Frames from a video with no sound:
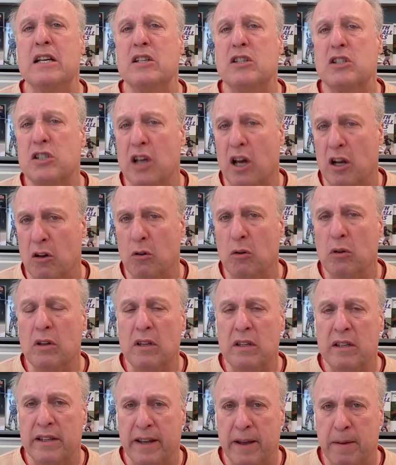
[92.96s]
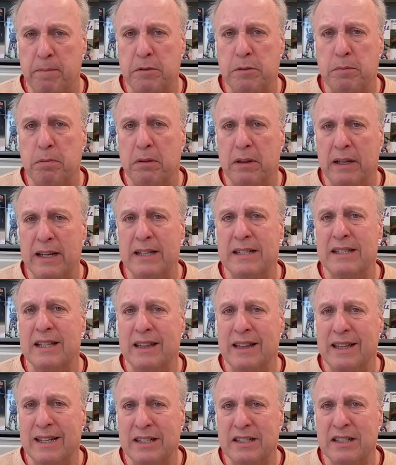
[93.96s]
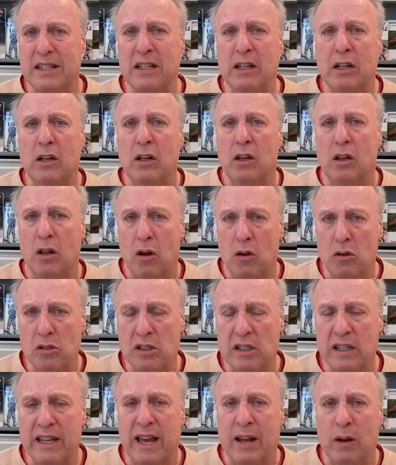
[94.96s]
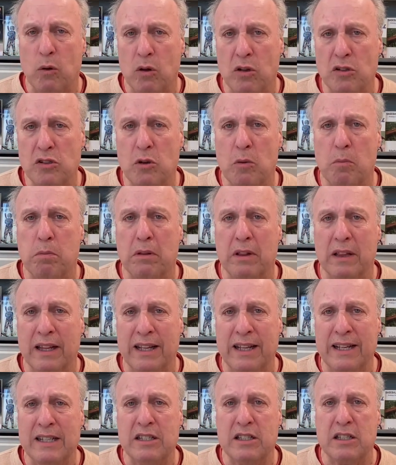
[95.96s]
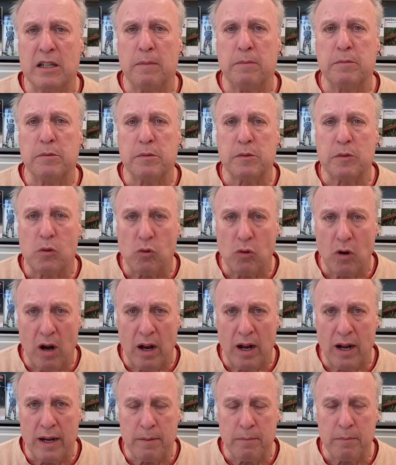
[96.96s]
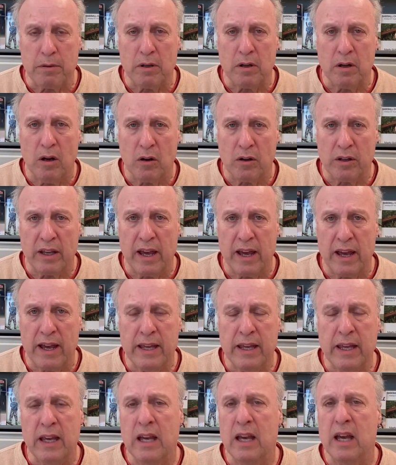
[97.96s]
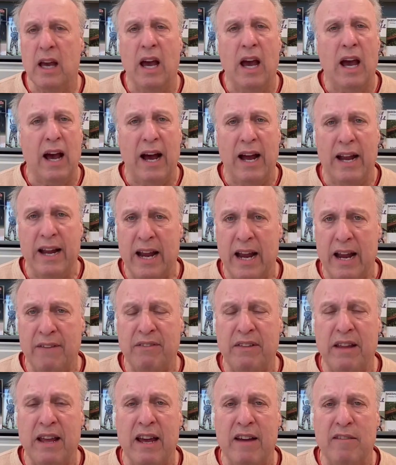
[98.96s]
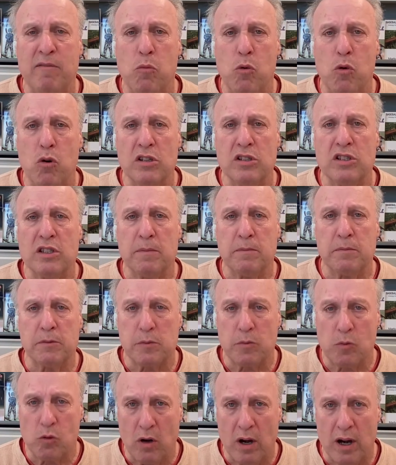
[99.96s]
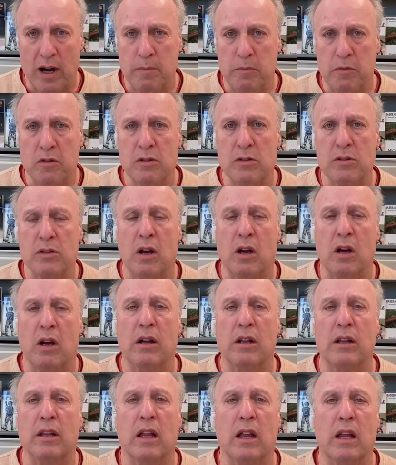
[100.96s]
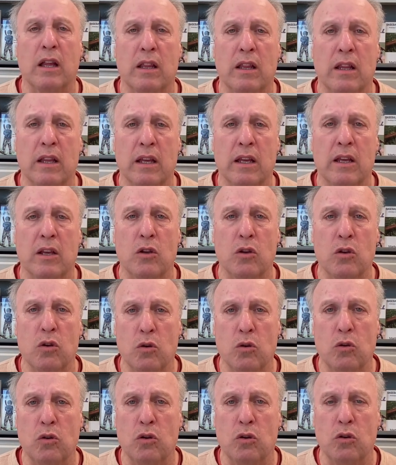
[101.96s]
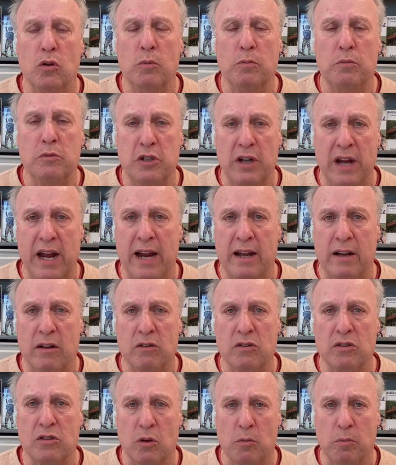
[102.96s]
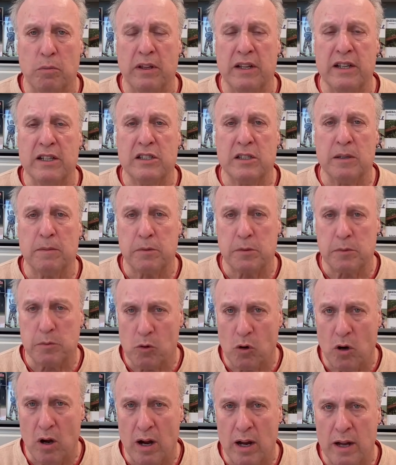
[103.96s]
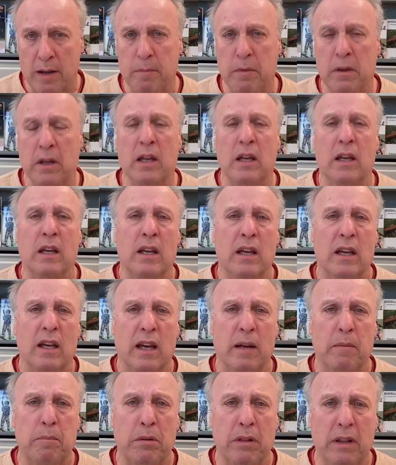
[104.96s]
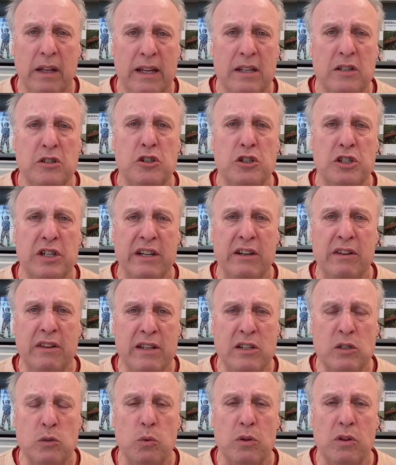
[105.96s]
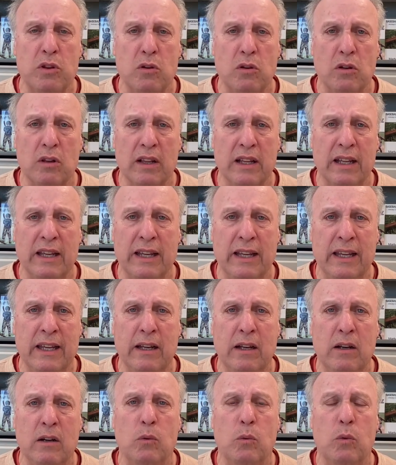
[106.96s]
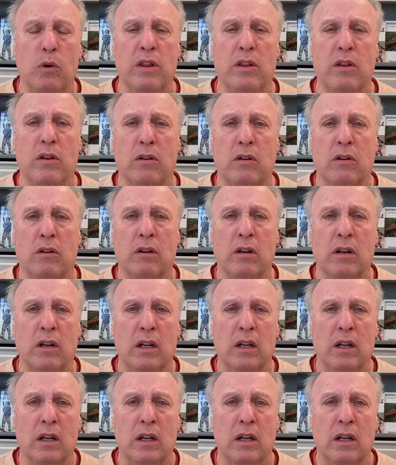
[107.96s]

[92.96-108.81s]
subtle tips. Please listen closely, and also please subscribe, okay? I have to have more subscribers on the YouTube channel, so please subscribe, and please share this with your league, with your